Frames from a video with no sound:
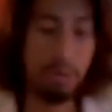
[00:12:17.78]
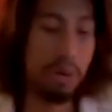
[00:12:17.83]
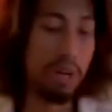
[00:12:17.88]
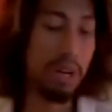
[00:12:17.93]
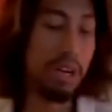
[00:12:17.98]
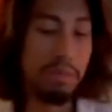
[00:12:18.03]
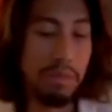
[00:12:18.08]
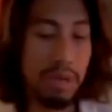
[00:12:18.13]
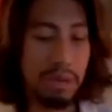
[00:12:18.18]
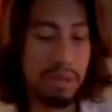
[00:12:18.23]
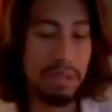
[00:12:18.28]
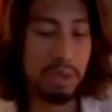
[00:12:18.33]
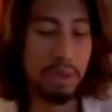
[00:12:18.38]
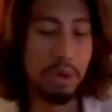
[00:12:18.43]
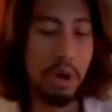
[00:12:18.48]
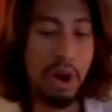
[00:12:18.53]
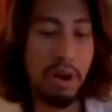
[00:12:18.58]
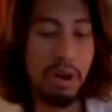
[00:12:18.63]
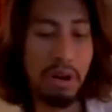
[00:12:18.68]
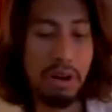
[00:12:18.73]
want to come out
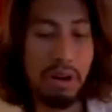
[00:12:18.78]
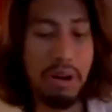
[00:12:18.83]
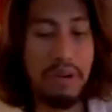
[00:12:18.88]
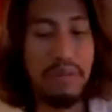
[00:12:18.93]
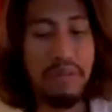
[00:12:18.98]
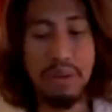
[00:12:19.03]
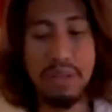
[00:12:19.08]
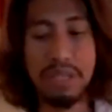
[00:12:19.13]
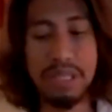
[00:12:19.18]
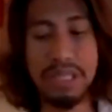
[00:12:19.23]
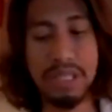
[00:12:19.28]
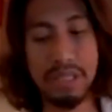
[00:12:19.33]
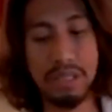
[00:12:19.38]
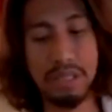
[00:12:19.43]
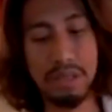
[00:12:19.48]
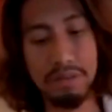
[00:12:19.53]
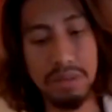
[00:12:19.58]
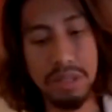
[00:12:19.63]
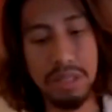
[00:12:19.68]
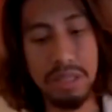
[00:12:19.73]
stronger if you just
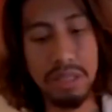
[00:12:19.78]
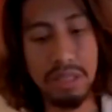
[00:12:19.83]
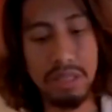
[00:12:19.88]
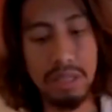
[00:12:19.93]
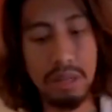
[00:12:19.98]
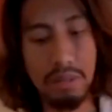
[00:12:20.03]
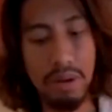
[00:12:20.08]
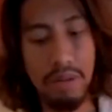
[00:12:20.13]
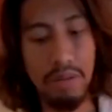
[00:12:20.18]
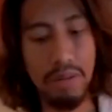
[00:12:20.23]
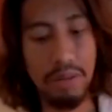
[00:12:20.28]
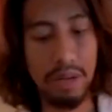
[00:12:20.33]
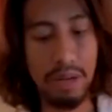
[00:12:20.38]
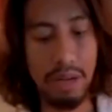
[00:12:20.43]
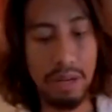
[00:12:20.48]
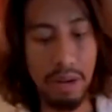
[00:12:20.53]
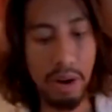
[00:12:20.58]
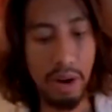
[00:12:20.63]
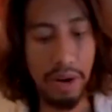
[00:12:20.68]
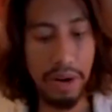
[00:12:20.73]
recently come out from a
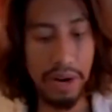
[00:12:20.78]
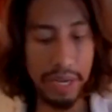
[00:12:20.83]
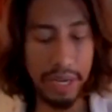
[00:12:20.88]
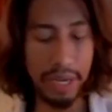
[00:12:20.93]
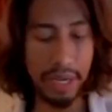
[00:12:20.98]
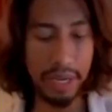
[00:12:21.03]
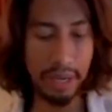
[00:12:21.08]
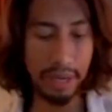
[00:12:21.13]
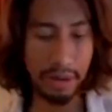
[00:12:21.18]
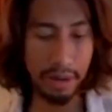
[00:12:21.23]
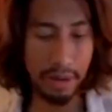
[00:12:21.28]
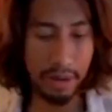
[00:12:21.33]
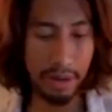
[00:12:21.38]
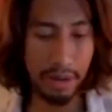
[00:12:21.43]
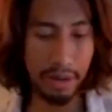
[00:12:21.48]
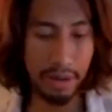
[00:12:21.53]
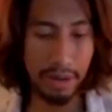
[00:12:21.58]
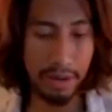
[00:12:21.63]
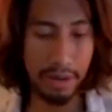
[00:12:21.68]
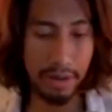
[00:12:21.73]
heartache.
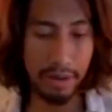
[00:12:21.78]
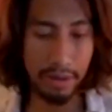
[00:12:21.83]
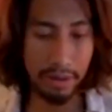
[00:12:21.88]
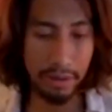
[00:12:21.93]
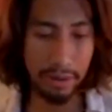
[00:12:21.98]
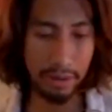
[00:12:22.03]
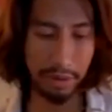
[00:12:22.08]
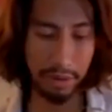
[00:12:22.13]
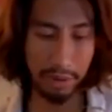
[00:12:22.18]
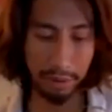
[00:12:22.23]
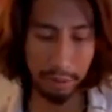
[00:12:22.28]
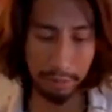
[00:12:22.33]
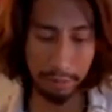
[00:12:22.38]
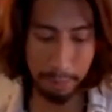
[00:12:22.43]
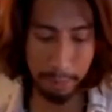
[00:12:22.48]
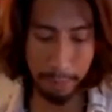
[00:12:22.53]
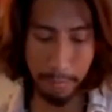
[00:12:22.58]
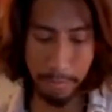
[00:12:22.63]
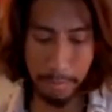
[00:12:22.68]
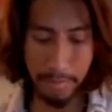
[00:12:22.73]
Okay,
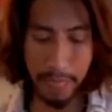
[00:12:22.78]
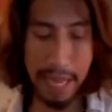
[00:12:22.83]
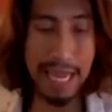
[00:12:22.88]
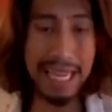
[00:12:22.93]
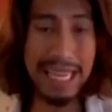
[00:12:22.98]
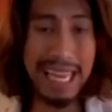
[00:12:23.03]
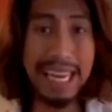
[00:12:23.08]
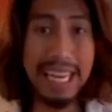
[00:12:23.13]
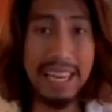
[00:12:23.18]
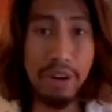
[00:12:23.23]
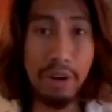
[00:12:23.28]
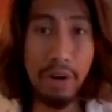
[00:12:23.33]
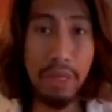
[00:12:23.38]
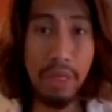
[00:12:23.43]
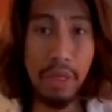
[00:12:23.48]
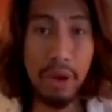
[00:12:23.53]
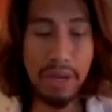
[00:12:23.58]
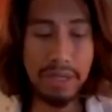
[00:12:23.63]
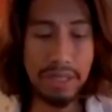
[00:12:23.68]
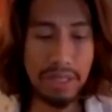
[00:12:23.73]
aligning your
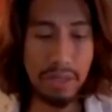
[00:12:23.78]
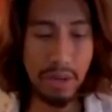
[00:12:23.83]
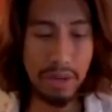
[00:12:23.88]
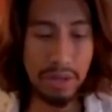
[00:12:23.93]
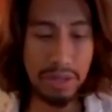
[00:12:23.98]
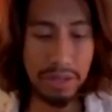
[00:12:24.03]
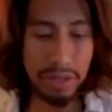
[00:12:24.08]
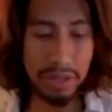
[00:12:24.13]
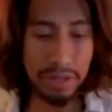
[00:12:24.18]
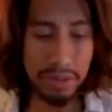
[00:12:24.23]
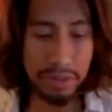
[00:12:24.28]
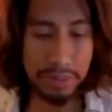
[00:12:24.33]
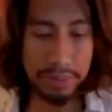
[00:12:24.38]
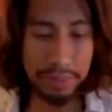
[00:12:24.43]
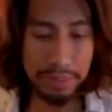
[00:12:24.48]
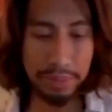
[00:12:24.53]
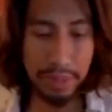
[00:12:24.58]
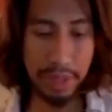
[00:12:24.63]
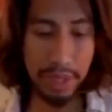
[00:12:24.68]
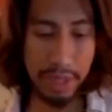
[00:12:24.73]
thoughts also.
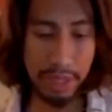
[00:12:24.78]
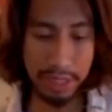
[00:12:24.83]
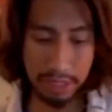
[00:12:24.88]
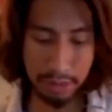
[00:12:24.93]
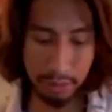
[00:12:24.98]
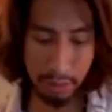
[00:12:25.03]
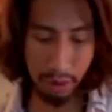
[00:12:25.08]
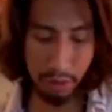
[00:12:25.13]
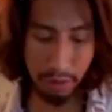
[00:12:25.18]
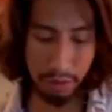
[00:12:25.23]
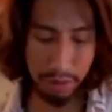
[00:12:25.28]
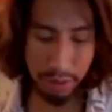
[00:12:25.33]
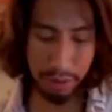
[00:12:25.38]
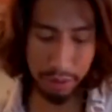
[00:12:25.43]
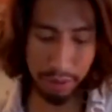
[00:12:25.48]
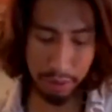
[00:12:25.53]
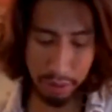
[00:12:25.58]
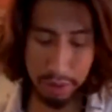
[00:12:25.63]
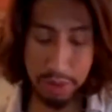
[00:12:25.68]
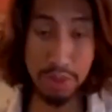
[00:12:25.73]
This is more for
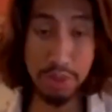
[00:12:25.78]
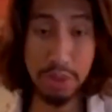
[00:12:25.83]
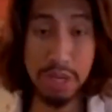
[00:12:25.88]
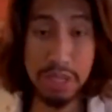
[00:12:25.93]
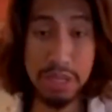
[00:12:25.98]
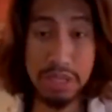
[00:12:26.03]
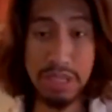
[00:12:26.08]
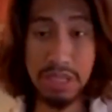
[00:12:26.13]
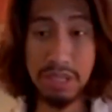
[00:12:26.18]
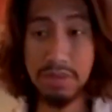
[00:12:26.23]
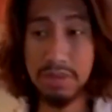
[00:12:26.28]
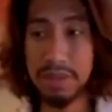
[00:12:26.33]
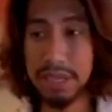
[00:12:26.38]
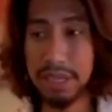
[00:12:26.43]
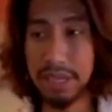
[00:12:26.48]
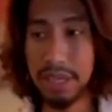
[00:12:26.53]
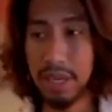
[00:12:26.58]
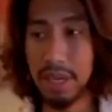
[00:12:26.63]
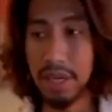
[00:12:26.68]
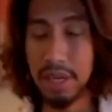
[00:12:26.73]
constructive,
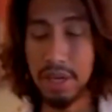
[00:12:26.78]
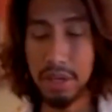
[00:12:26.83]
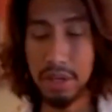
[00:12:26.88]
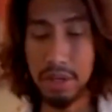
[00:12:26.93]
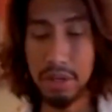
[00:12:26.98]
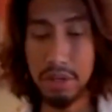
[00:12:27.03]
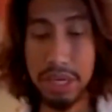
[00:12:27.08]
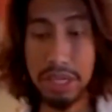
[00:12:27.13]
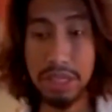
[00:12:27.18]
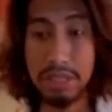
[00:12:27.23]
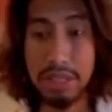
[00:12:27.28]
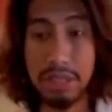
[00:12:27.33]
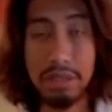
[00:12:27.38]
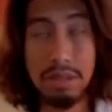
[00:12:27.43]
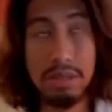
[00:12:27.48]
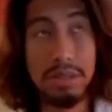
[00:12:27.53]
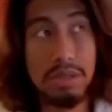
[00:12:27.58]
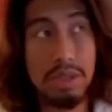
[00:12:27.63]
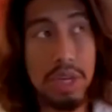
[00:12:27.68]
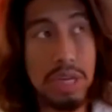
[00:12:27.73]
like. You're
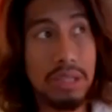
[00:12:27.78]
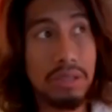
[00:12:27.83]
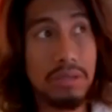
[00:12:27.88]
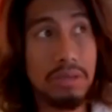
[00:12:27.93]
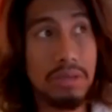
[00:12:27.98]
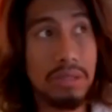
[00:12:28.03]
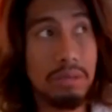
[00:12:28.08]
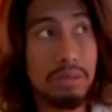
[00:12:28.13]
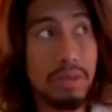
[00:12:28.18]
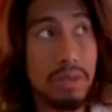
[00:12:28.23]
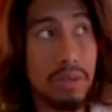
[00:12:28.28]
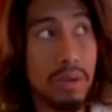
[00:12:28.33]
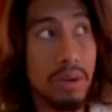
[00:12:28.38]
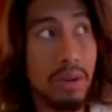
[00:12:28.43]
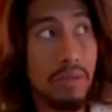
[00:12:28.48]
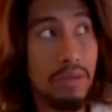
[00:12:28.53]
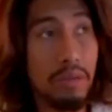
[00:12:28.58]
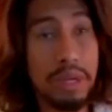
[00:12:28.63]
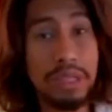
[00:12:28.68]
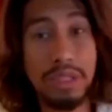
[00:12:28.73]
trying to do some sort
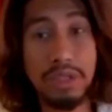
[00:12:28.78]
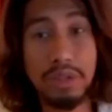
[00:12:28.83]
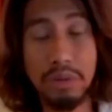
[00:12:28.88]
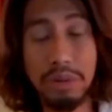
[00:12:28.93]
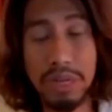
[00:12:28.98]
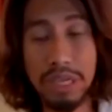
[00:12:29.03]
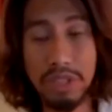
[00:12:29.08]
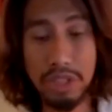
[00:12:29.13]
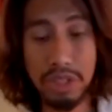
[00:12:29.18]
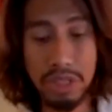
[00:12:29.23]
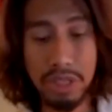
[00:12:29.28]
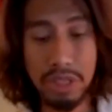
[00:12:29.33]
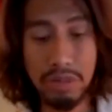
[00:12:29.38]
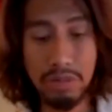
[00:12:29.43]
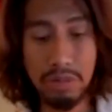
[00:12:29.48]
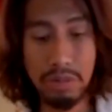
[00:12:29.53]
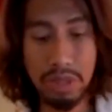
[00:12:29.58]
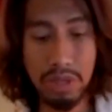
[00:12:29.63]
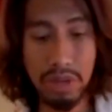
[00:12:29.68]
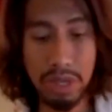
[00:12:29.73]
of restoration
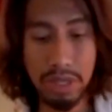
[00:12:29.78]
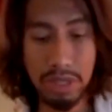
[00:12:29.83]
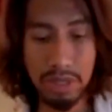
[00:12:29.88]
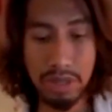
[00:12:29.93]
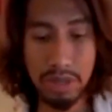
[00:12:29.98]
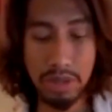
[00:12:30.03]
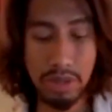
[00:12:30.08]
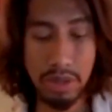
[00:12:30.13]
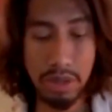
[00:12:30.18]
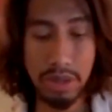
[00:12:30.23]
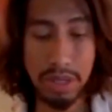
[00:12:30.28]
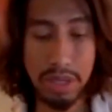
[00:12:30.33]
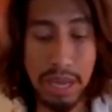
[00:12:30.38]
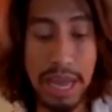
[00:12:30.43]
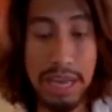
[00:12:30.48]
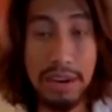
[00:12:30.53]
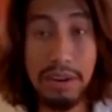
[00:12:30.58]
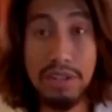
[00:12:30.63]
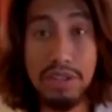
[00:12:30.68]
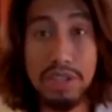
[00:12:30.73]
with regards to your
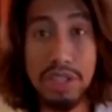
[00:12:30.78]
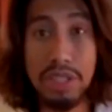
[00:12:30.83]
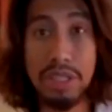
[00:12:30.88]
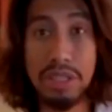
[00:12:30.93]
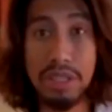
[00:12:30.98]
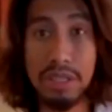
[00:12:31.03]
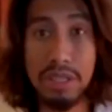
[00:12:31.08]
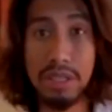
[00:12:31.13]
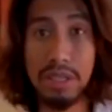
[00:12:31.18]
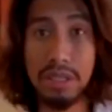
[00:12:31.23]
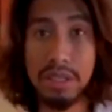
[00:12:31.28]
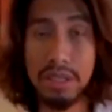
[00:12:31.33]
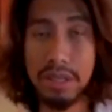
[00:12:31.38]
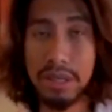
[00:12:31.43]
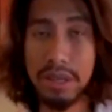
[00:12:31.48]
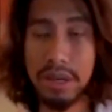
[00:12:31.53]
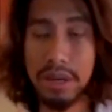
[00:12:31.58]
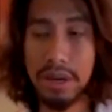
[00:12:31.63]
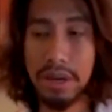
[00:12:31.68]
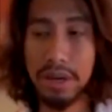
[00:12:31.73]
energy.
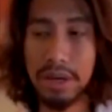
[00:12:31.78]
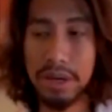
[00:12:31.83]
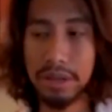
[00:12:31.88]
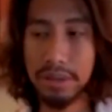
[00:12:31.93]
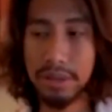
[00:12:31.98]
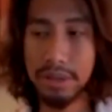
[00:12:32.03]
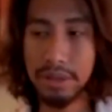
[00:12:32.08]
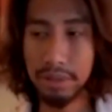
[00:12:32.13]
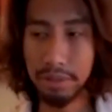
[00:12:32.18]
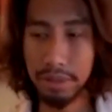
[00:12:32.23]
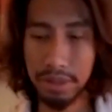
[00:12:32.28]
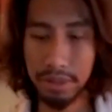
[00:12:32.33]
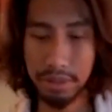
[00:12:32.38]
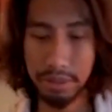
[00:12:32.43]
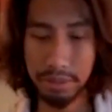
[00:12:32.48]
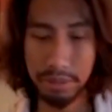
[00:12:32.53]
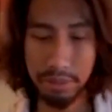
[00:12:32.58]
Okay, here we go.